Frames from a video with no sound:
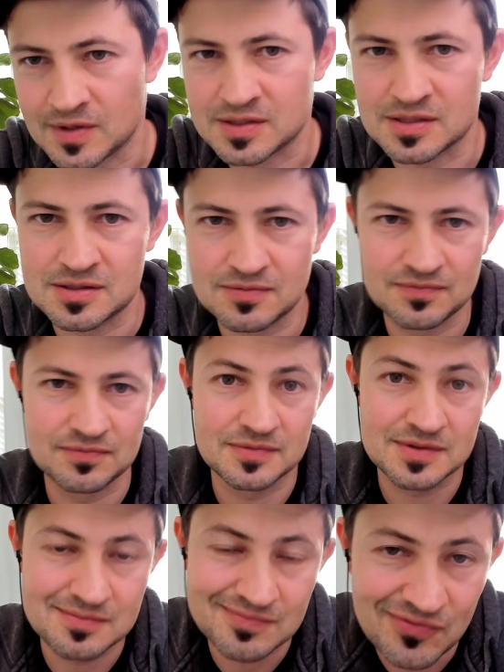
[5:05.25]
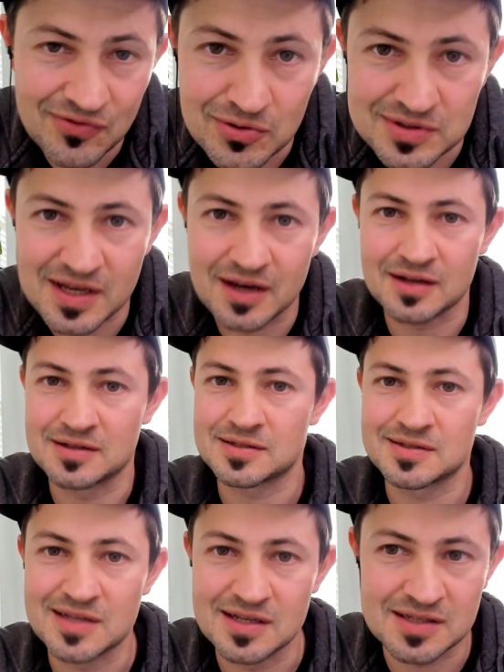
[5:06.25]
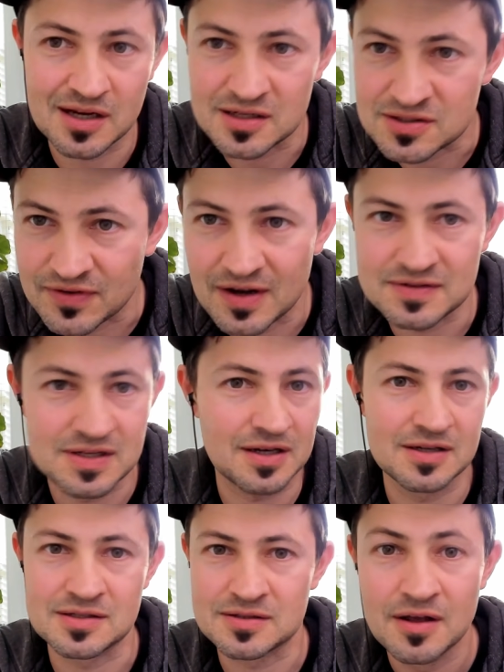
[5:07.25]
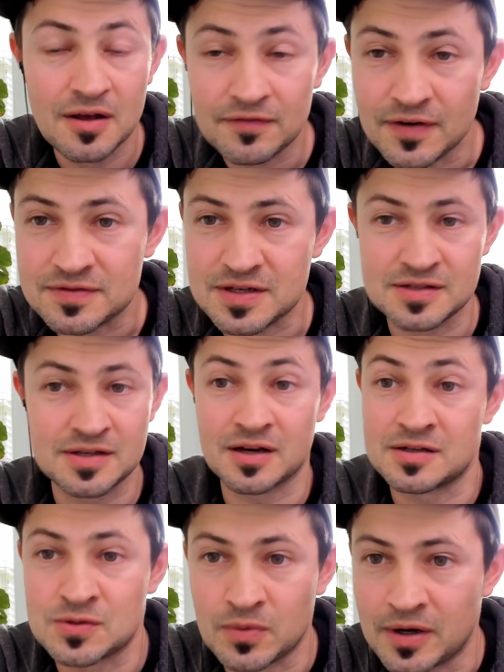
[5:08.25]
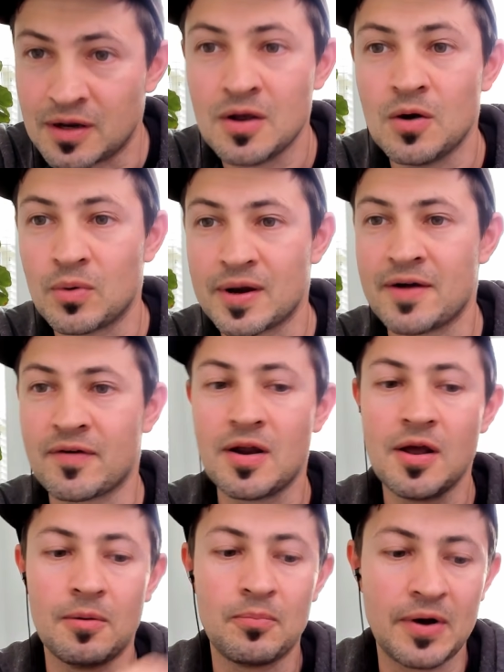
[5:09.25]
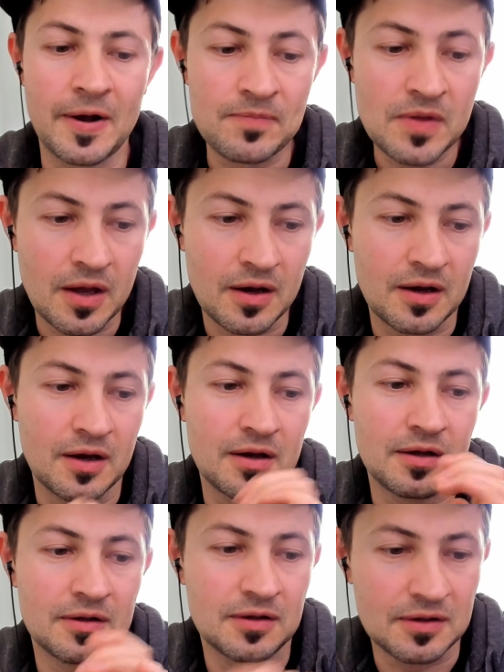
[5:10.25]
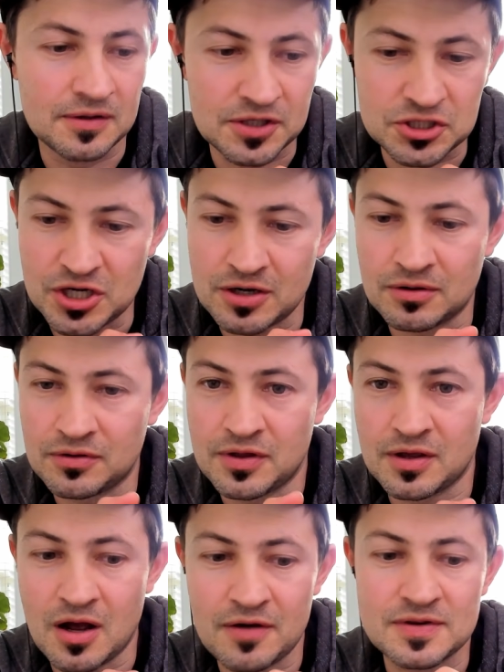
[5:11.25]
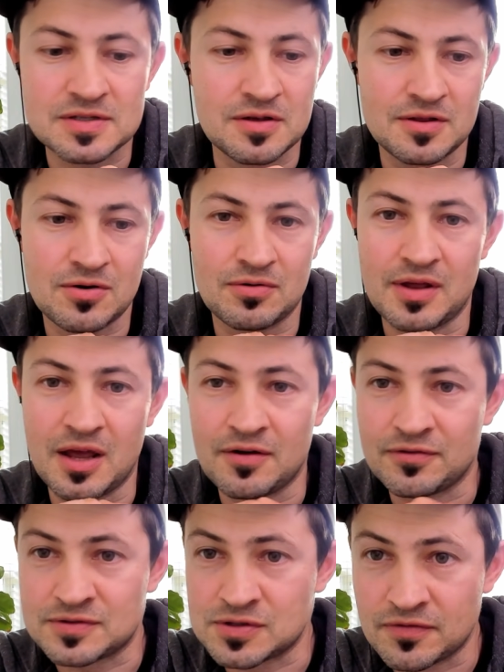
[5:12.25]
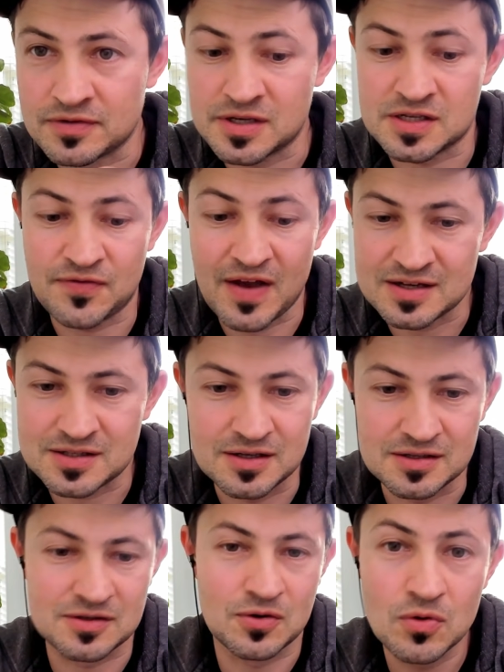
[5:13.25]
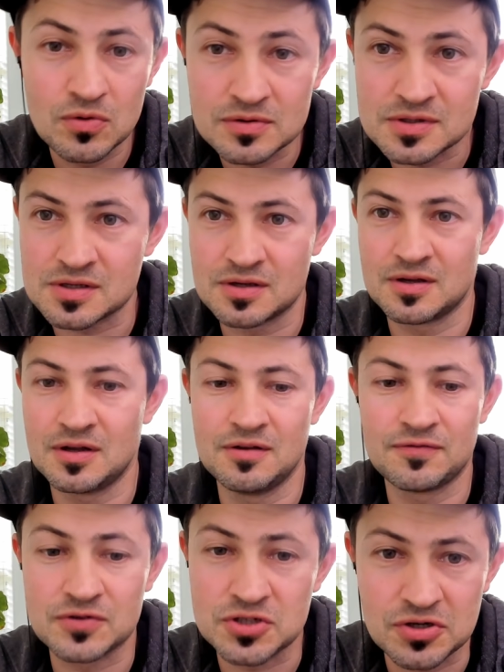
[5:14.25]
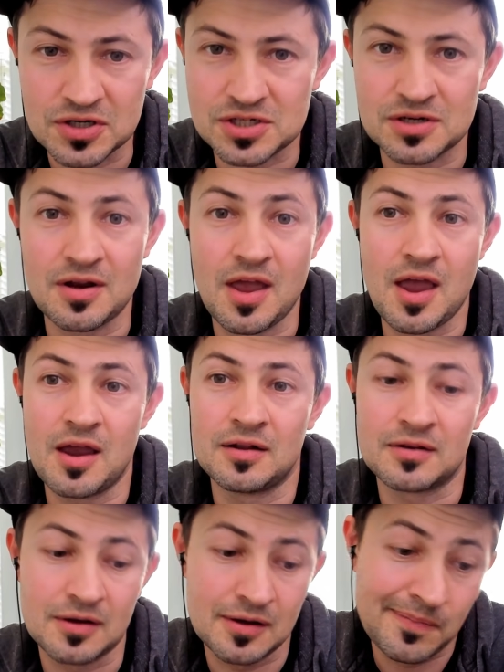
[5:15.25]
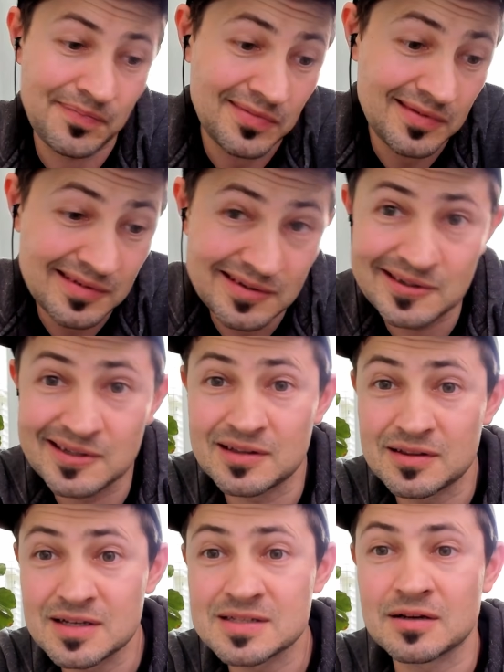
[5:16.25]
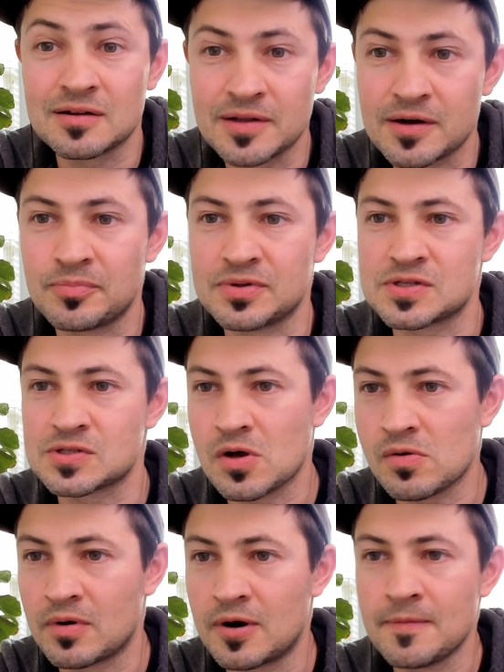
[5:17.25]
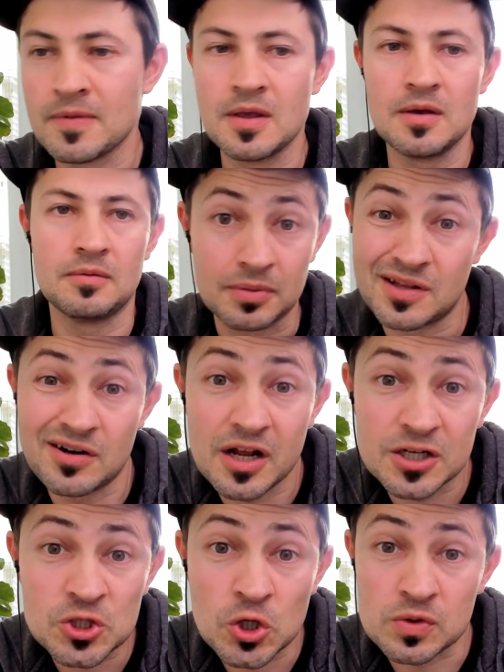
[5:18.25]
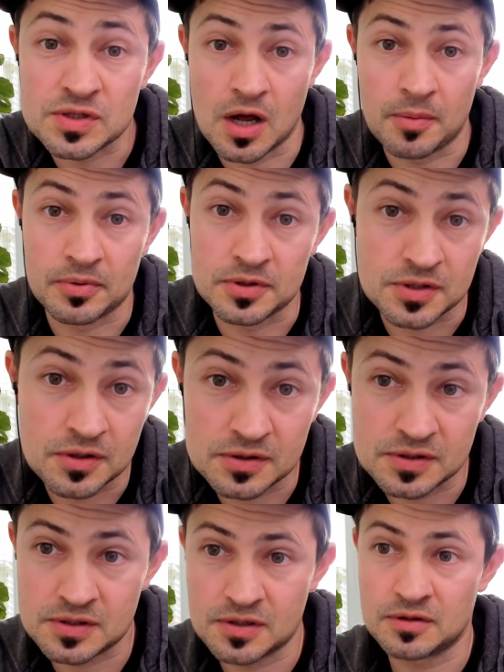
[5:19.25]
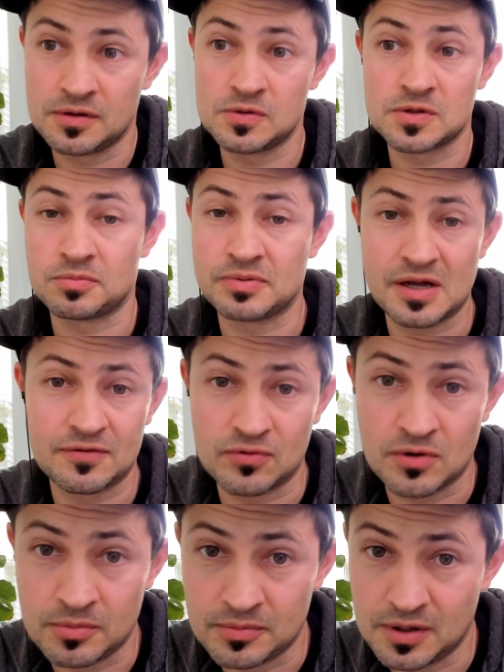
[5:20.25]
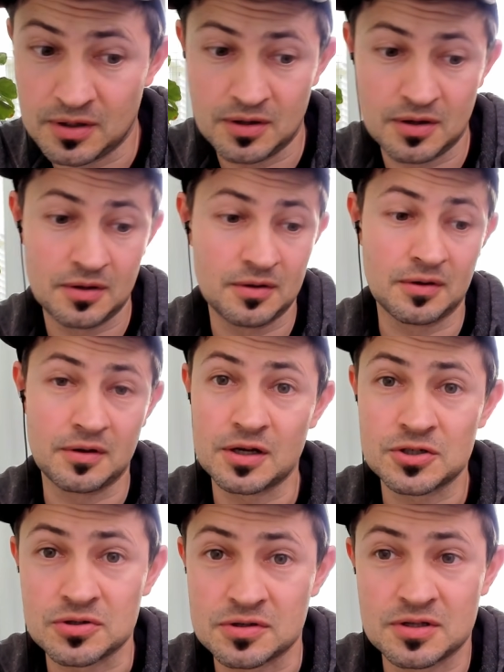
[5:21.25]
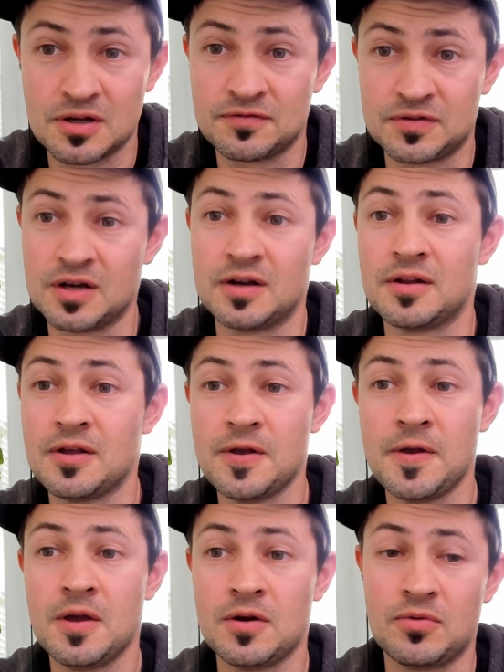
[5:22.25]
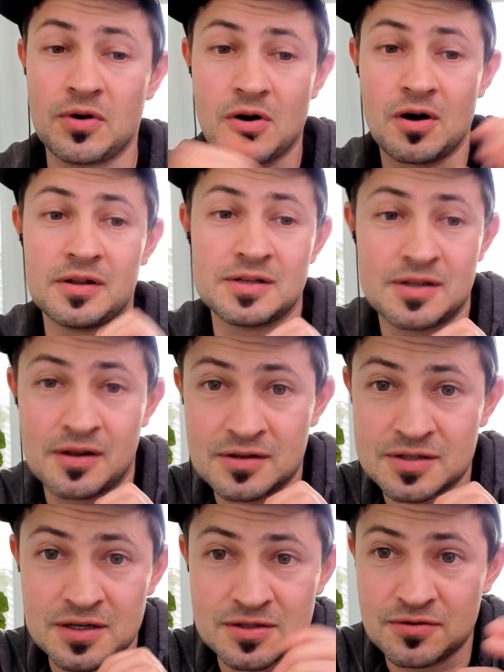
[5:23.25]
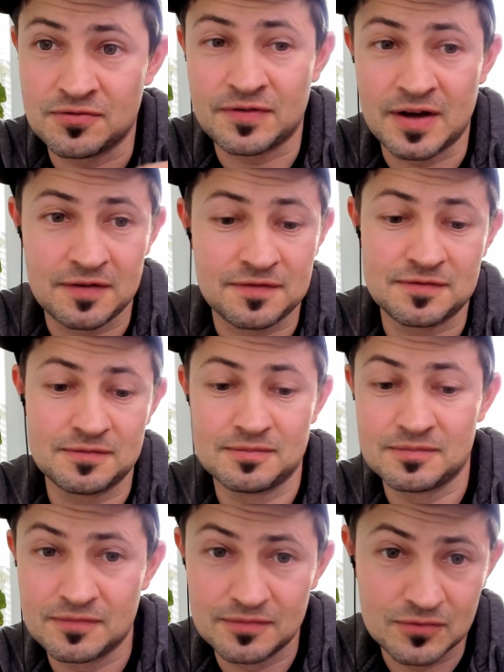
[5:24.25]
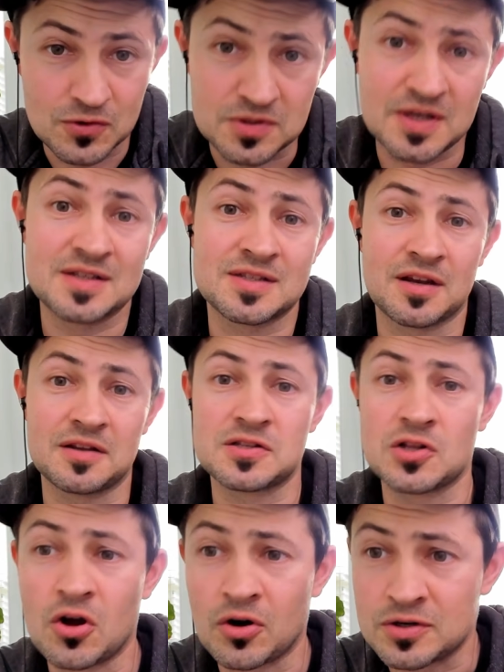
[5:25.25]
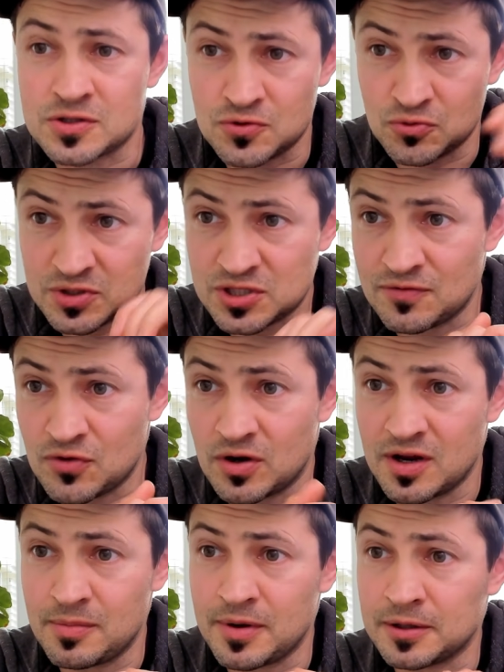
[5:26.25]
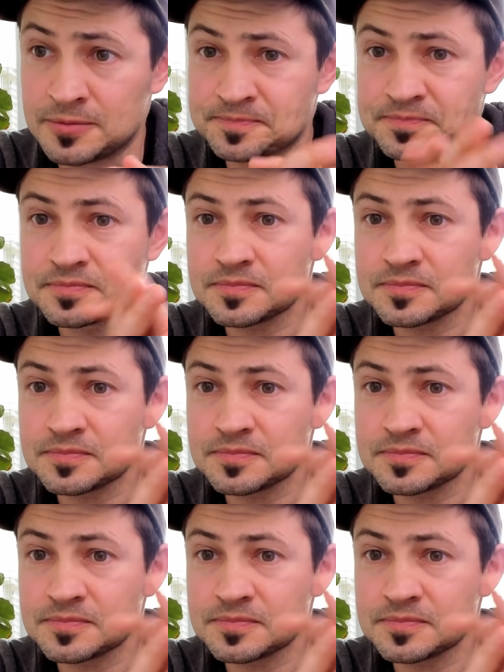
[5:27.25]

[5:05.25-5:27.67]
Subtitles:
it's a few seconds, 10 seconds, 5 seconds, 15 seconds, 20, whatever. But the general thing, obviously, they don't have servers as fast as Google's infrastructure, and the things are a little bit slower, but they're not showstoppers. You can still use the platform and get your stuff done, regardless that it takes you 5 to 10 seconds longer to receive your email.